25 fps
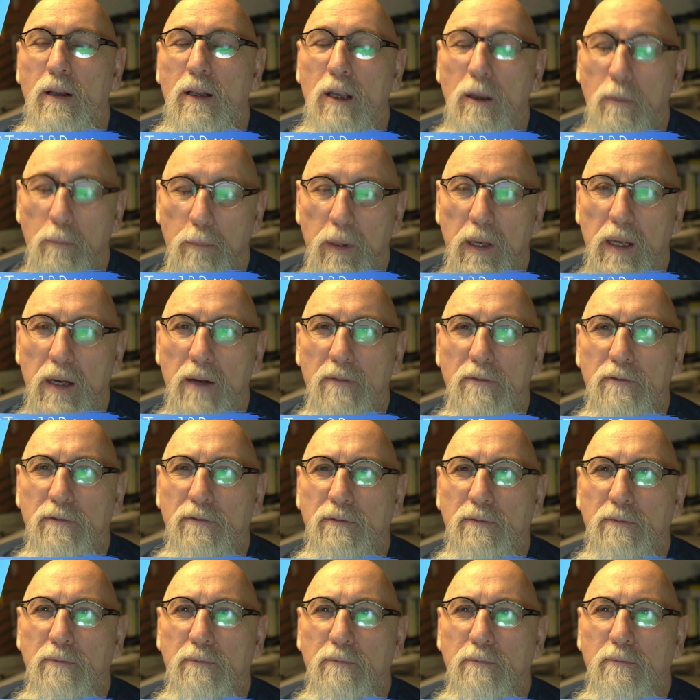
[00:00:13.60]
bit of
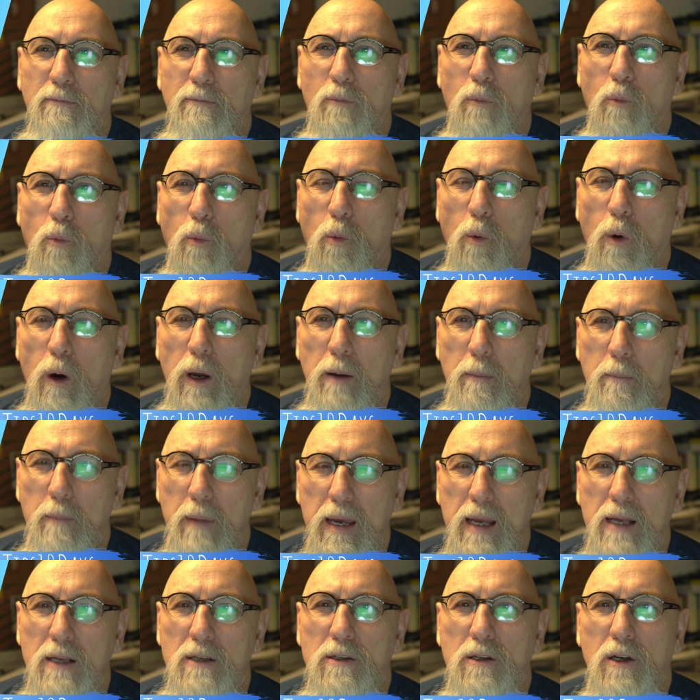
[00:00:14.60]
what it
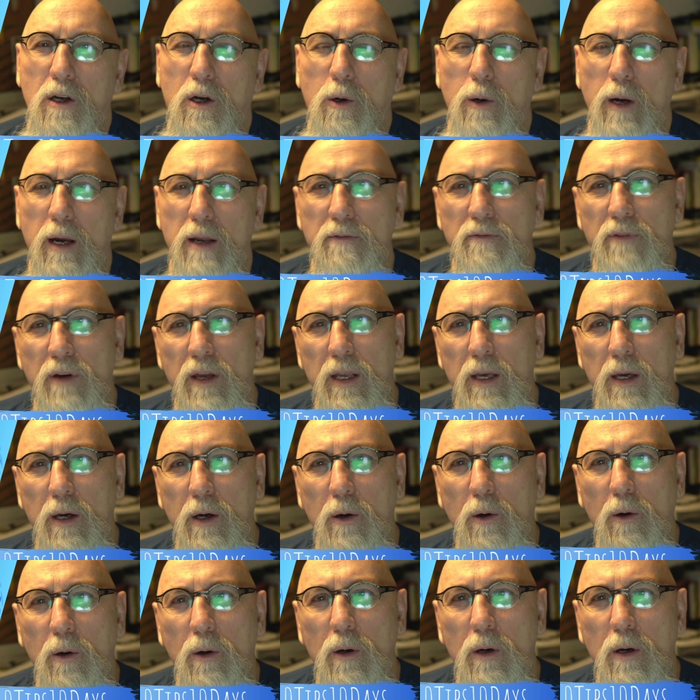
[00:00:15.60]
means to create
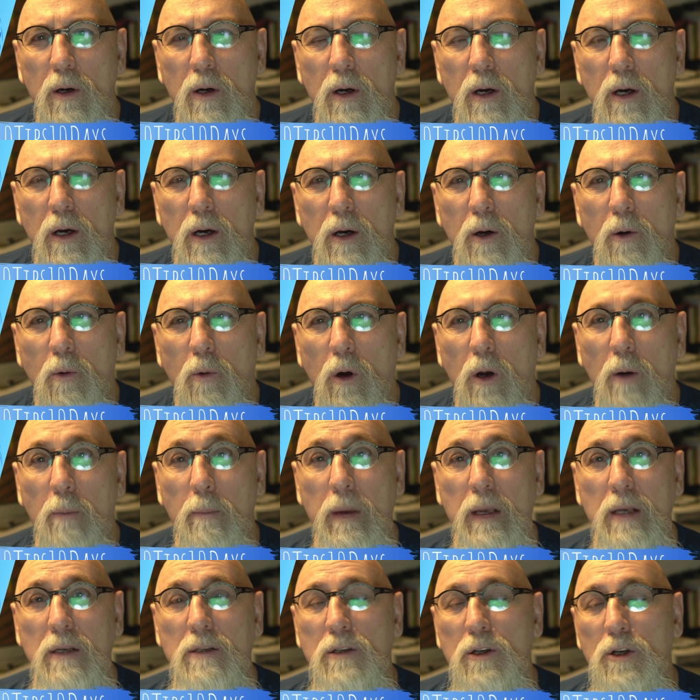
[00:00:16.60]
video, what it
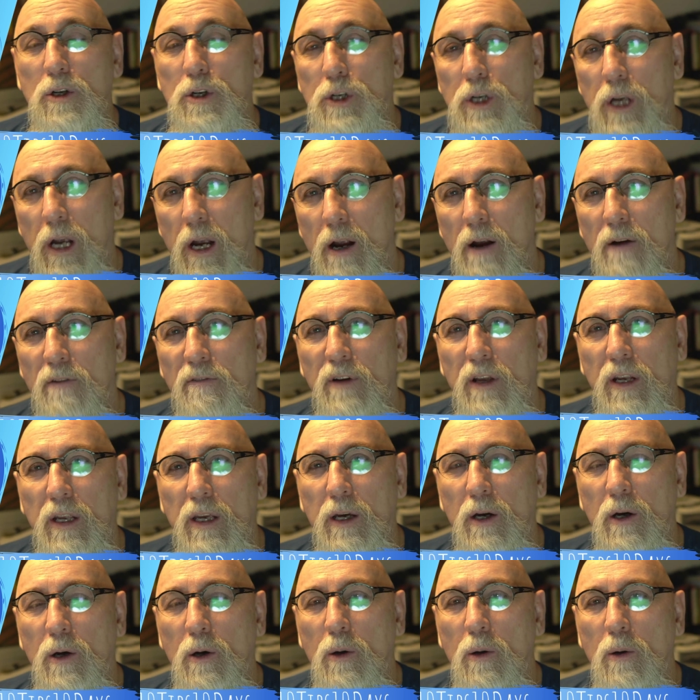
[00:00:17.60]
means to share
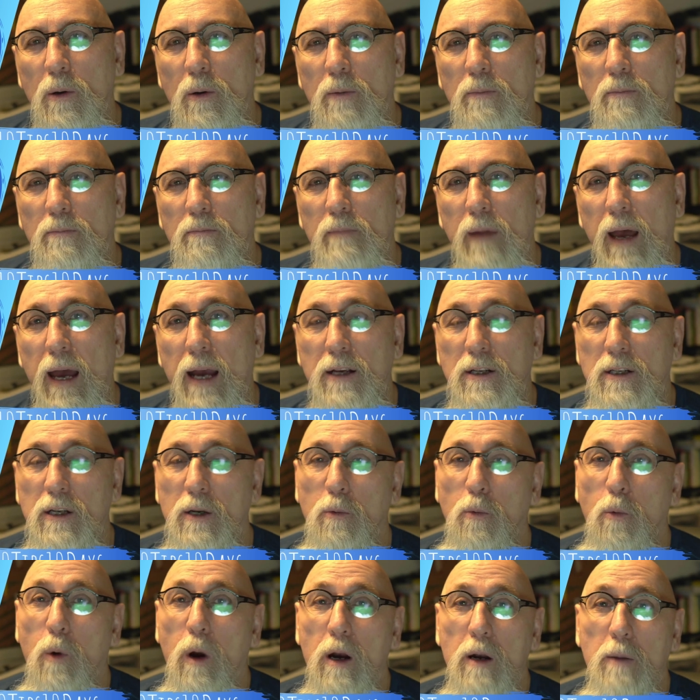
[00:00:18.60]
video, actually
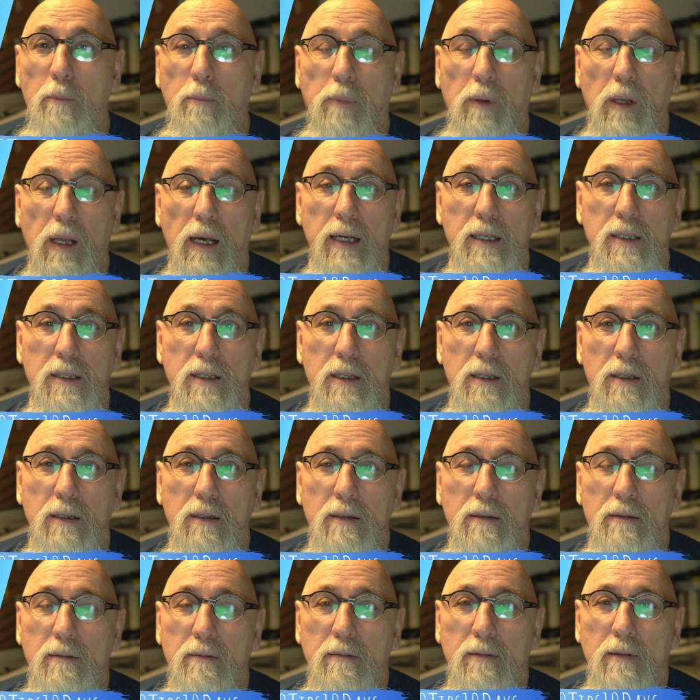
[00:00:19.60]
where to place it,
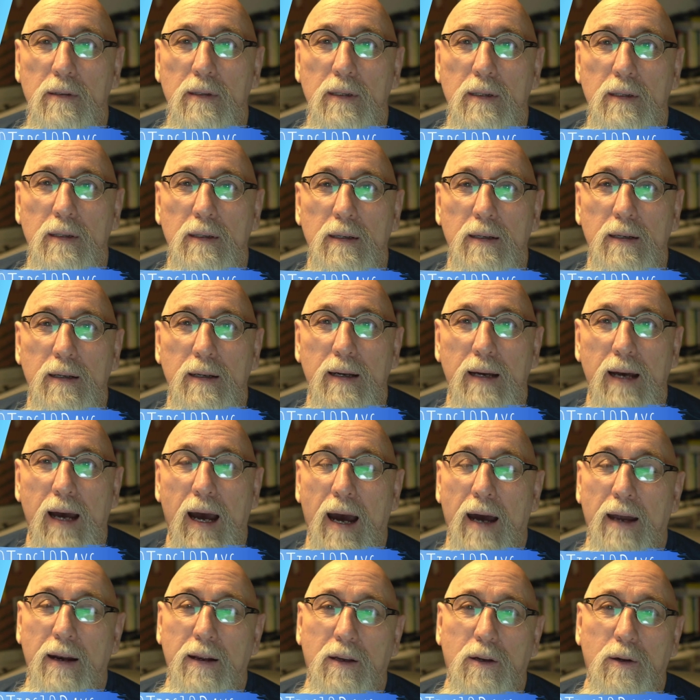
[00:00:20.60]

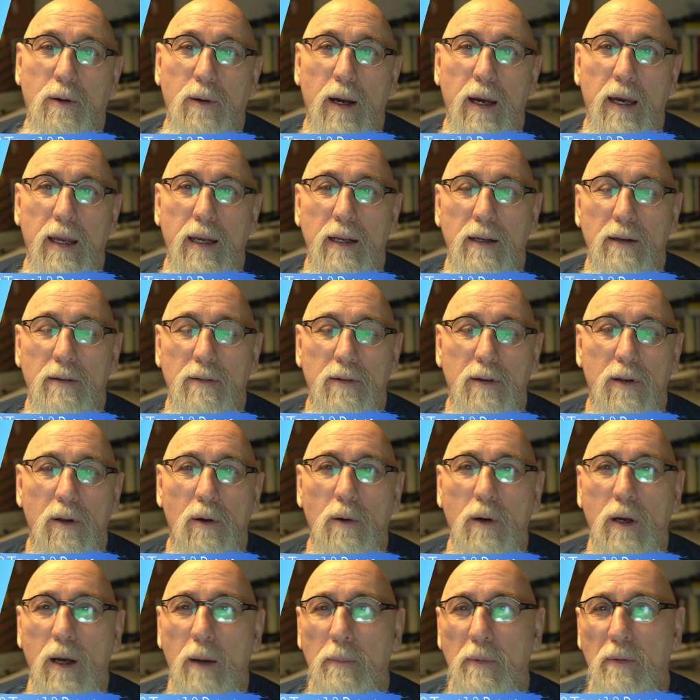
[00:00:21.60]
how to create it, you know, a
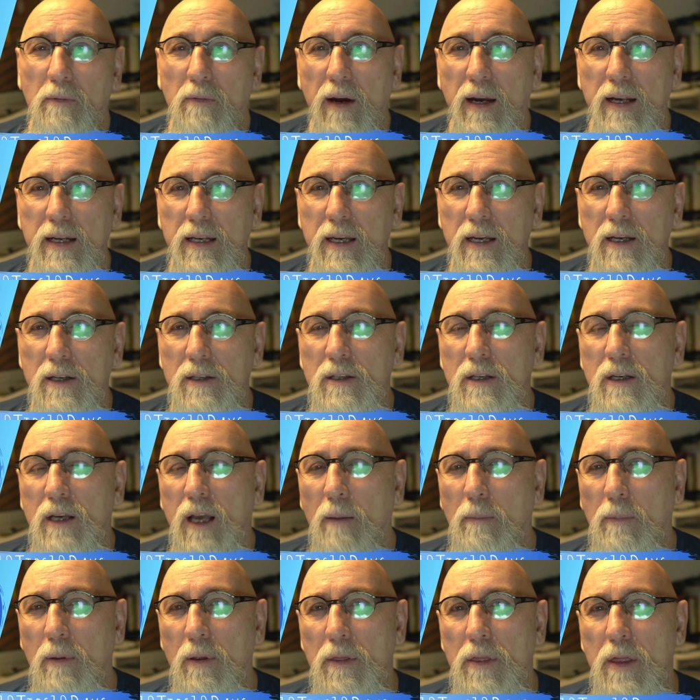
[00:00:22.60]
couple of ideas, a
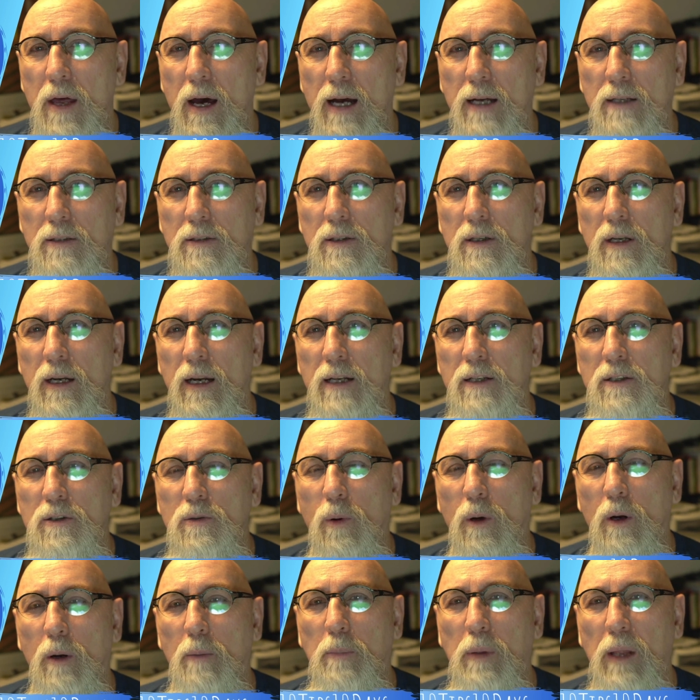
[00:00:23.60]
couple of thoughts, and I just
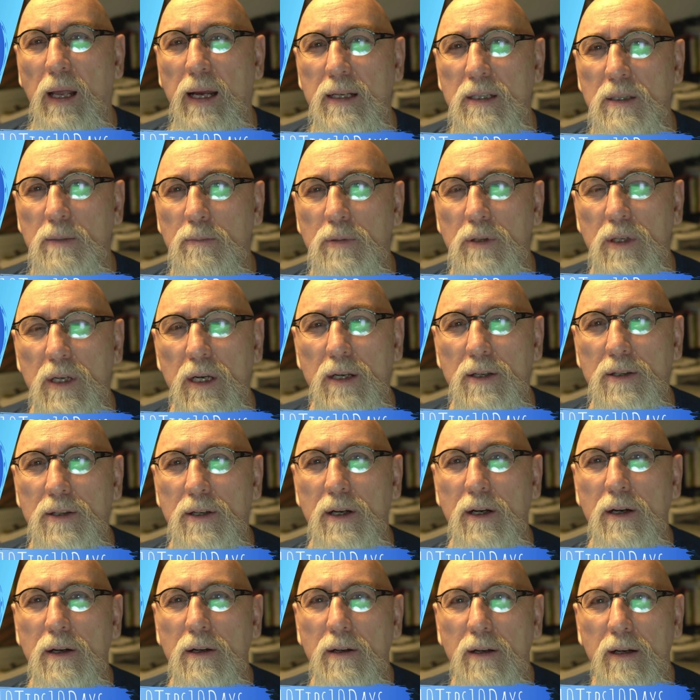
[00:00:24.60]
want to plant some seeds
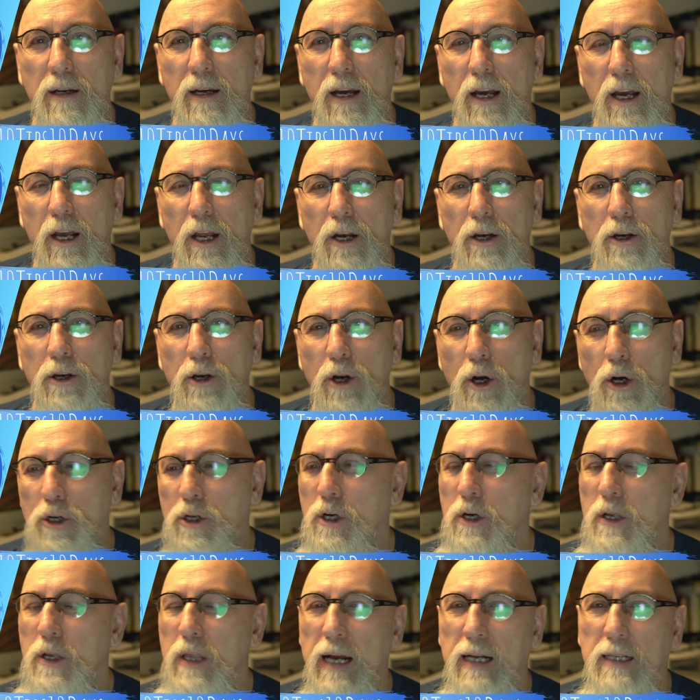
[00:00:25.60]
here.
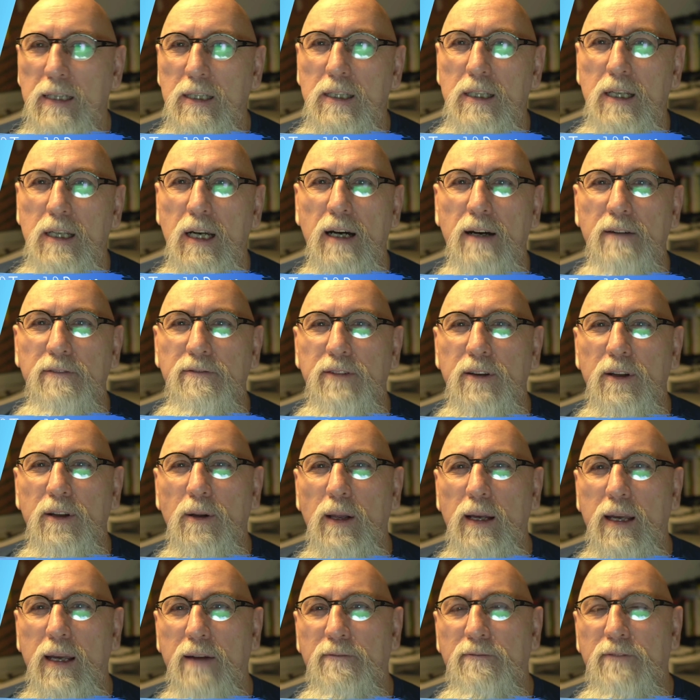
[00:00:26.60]
Nurture that stuff, you know,
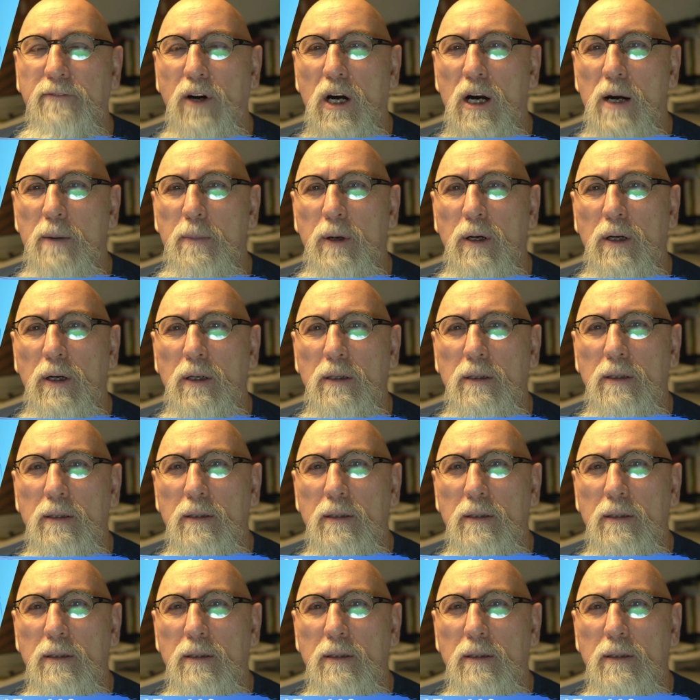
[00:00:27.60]
like a farmer.